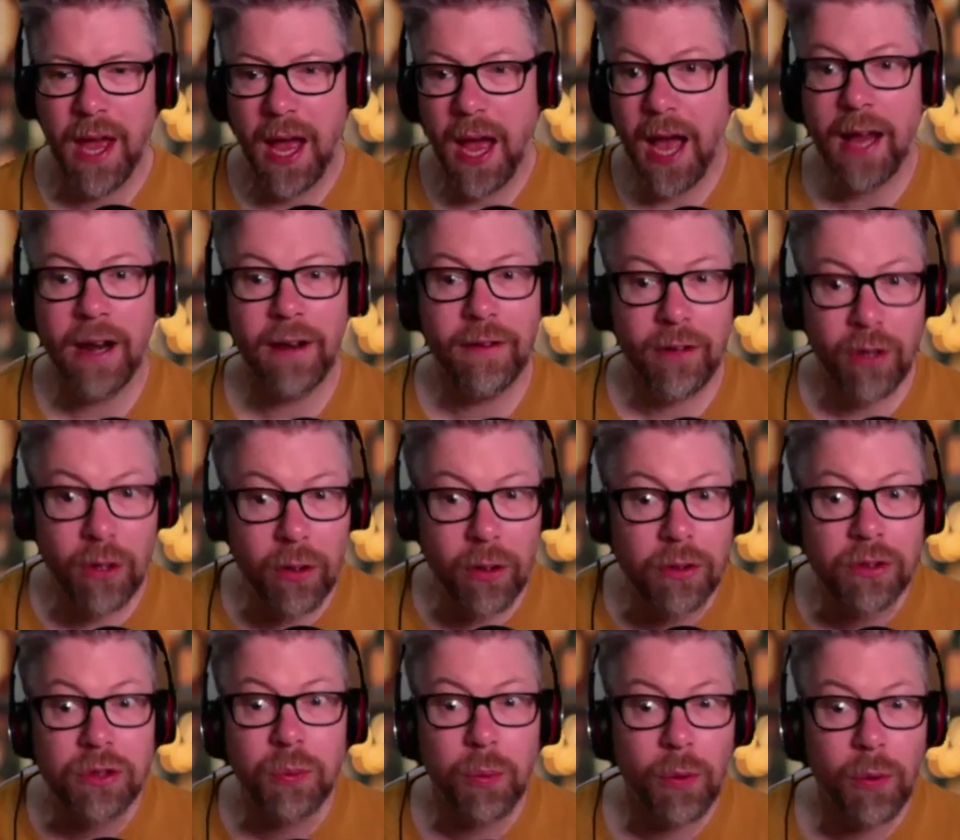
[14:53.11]
And of
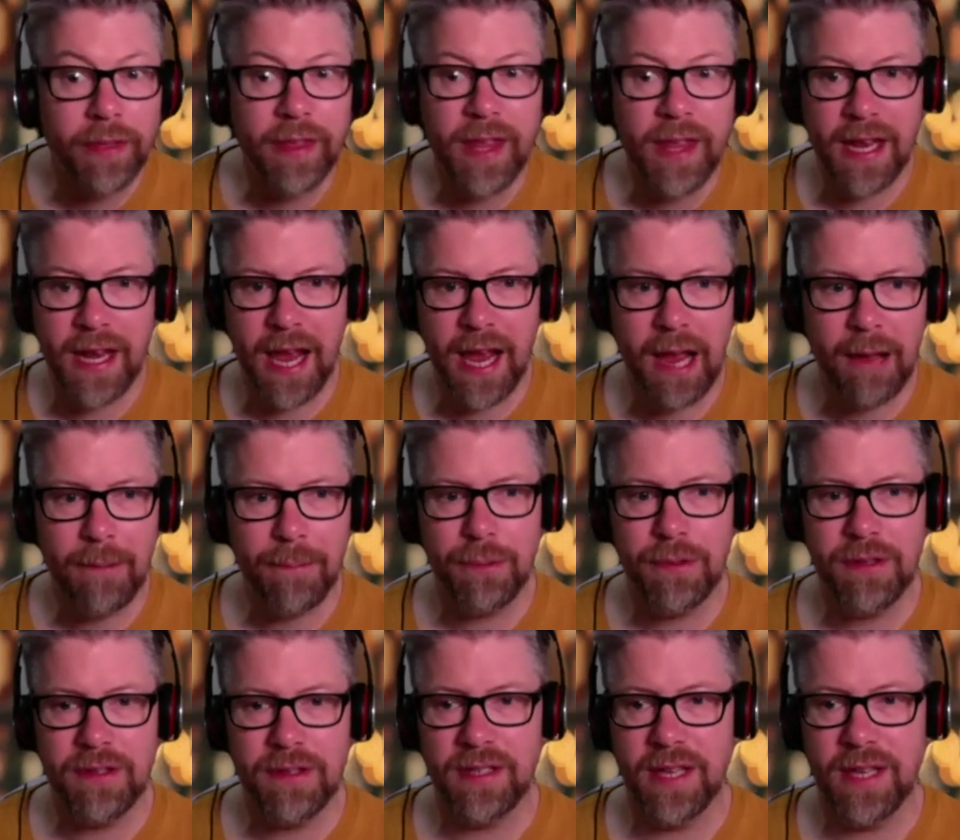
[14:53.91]
course, what then
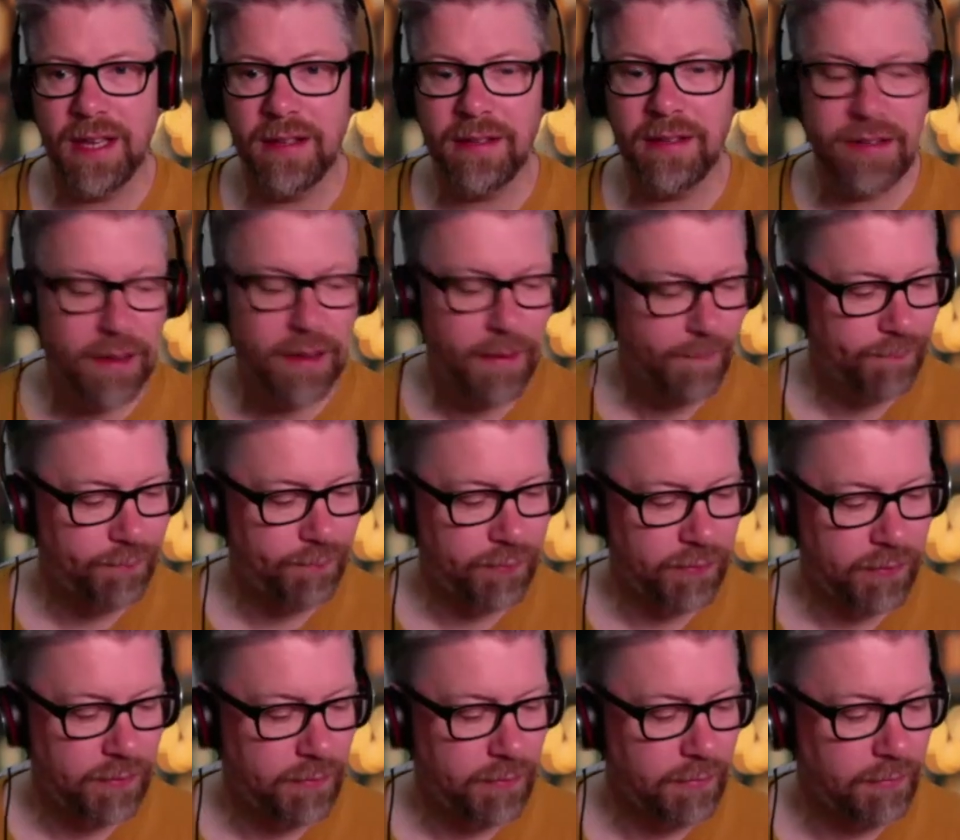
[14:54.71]
happens is
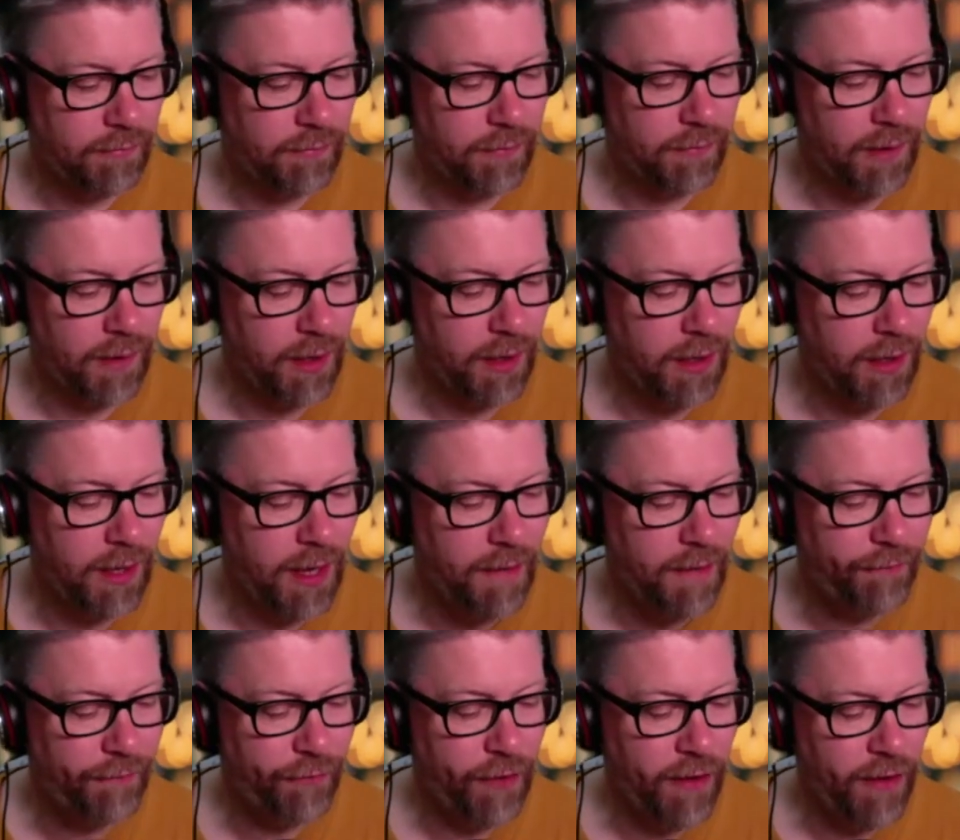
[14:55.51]

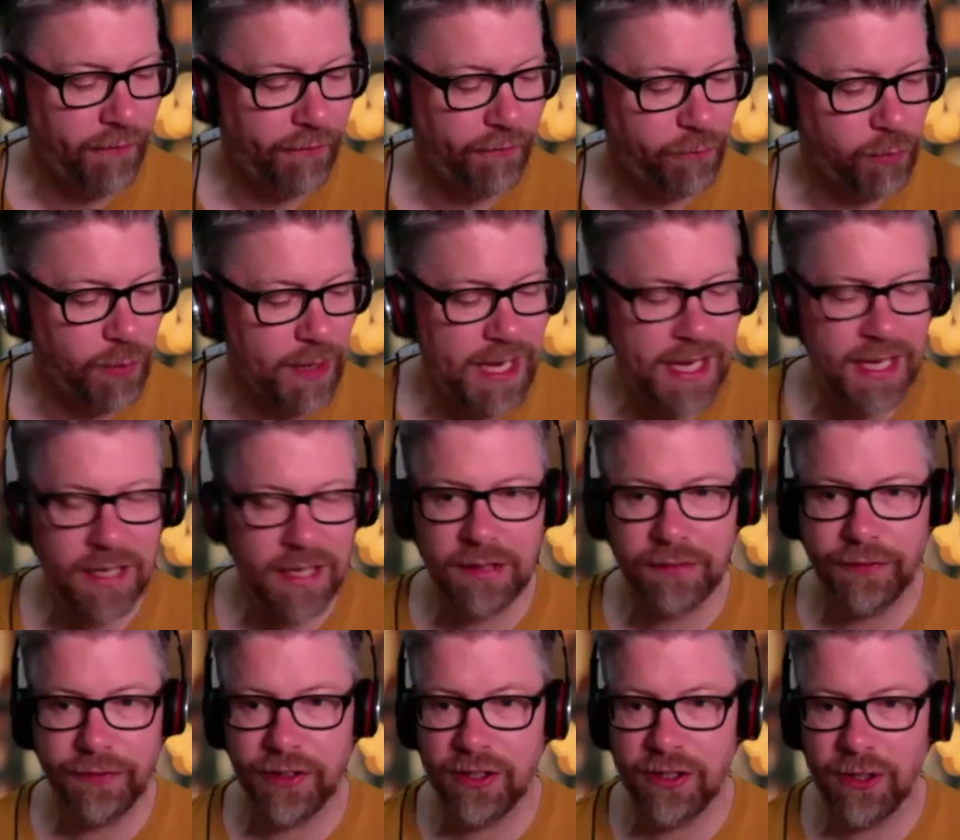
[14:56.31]
if we
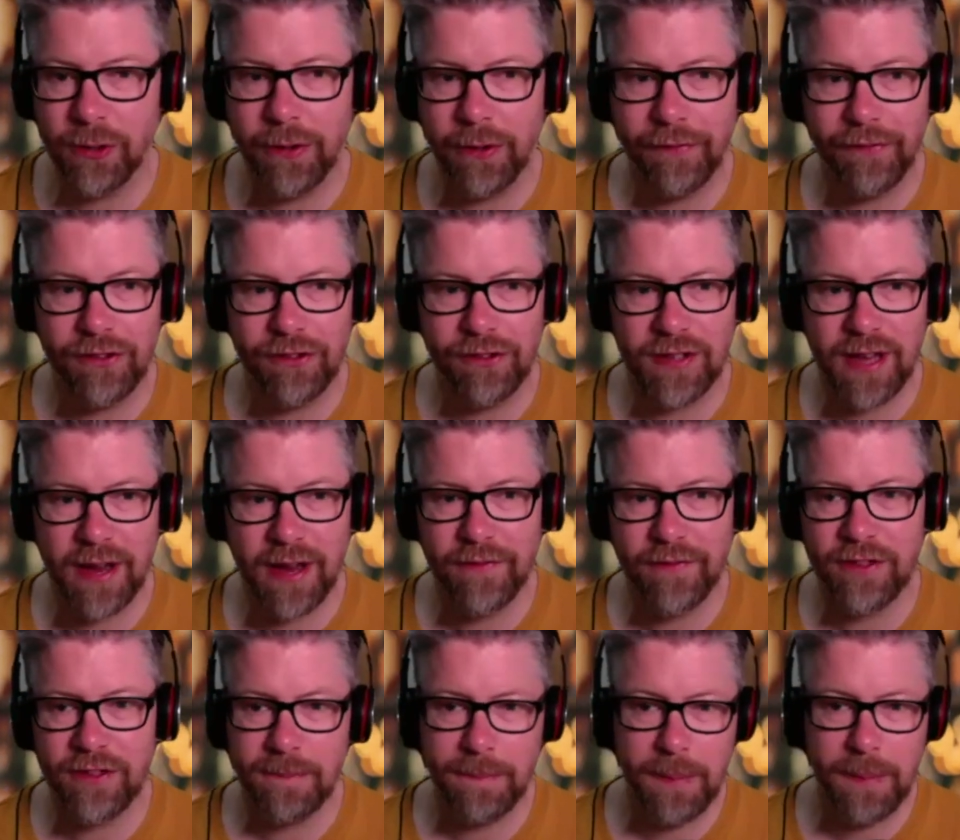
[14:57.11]
as photographers are
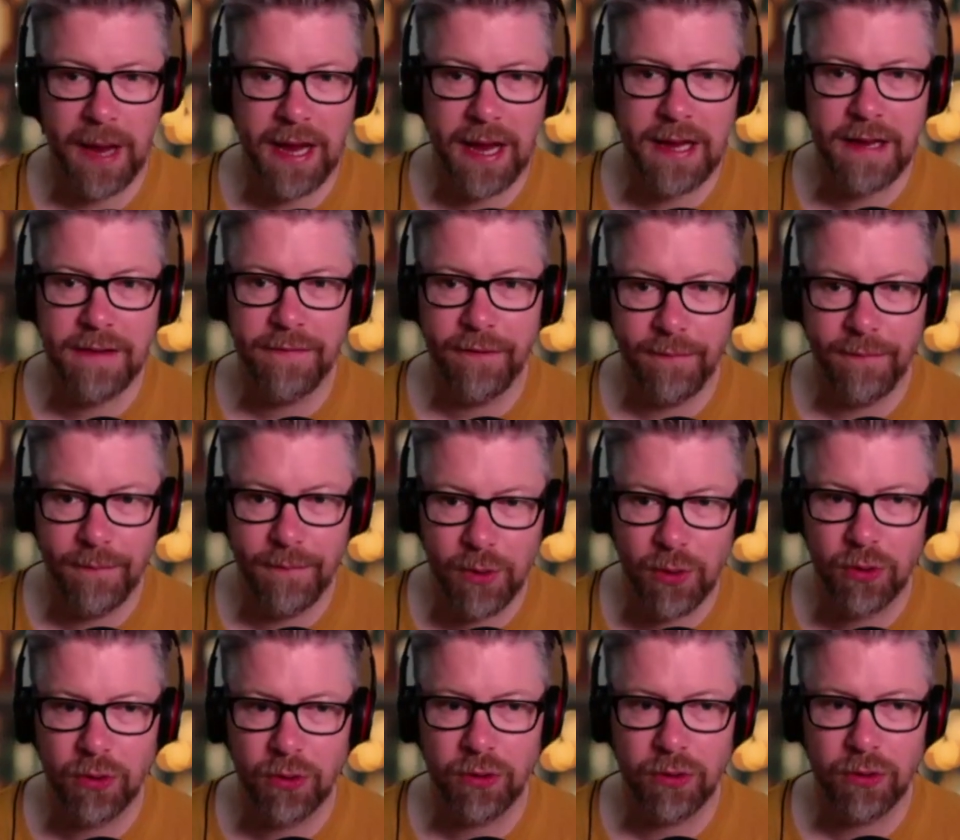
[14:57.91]
having to pay for
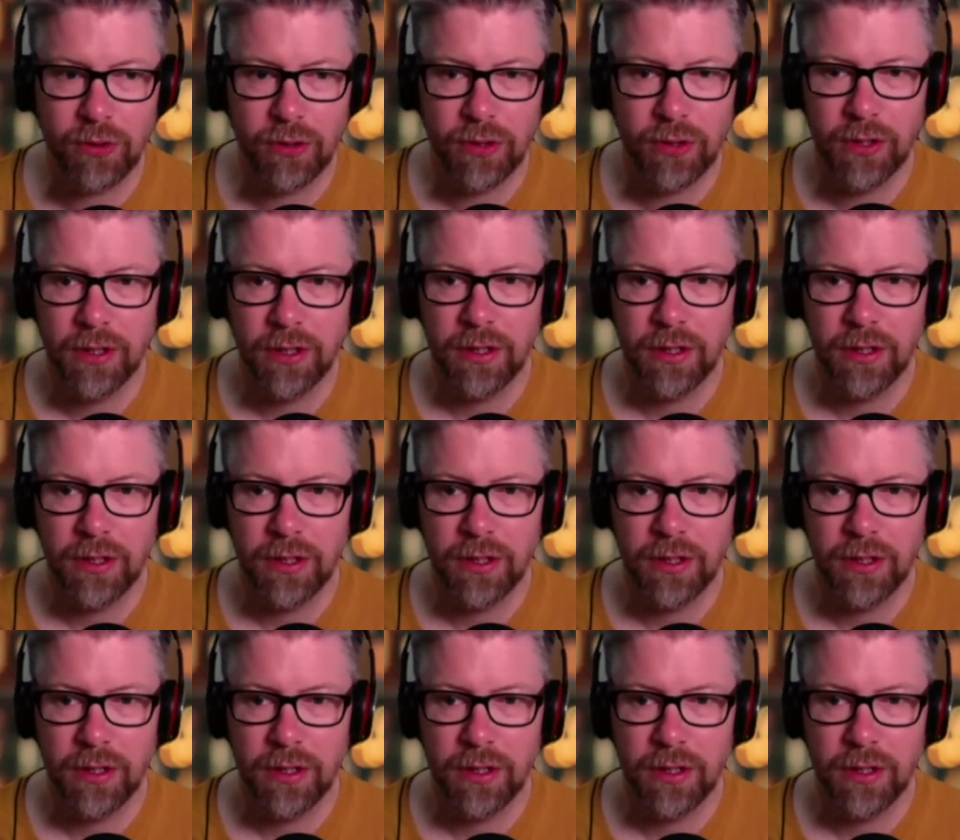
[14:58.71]
more